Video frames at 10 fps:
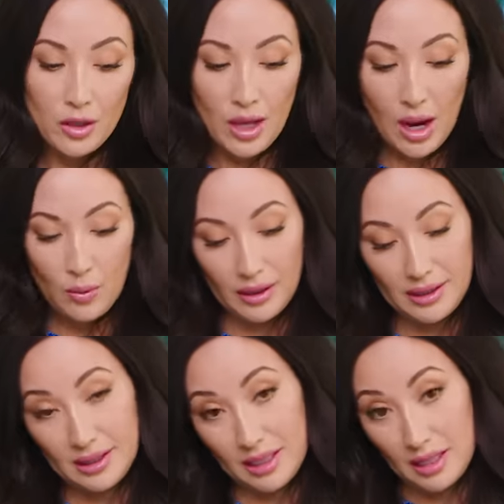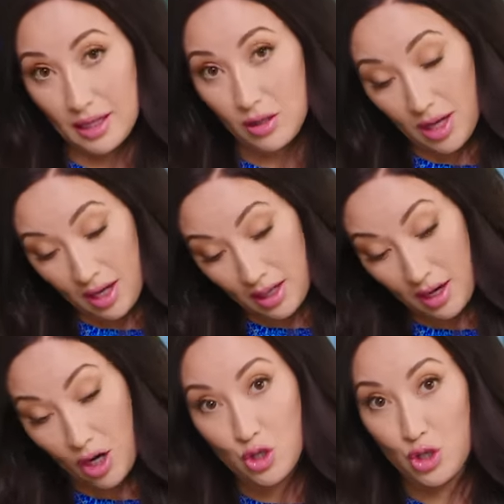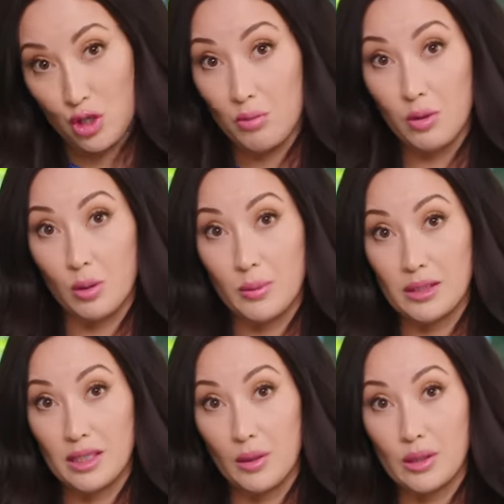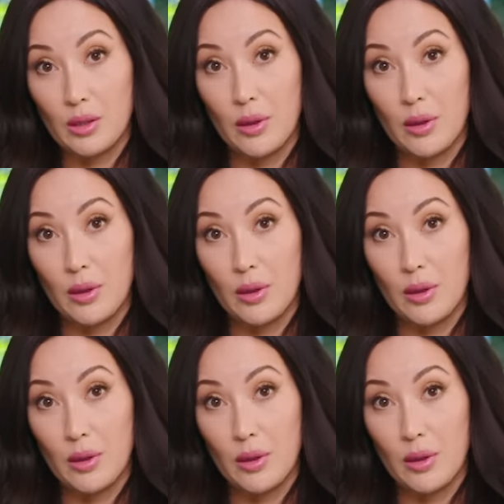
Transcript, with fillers: you can't really see, like you can't get under your boob and see what's